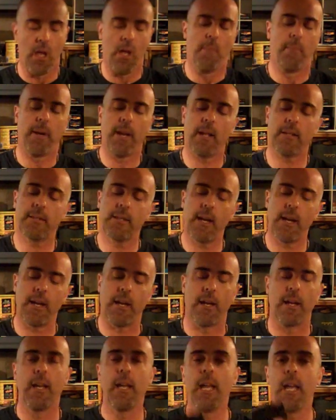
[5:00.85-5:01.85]
But I'll tell
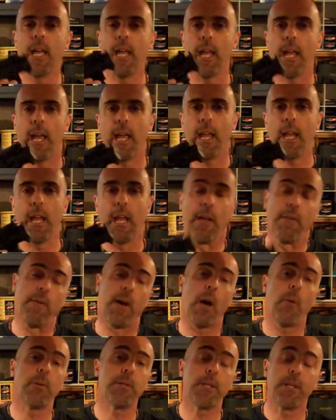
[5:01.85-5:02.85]
you, if
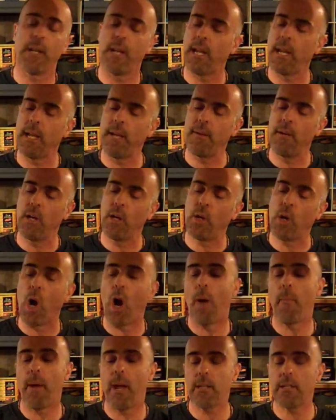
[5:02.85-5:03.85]
I was in a combat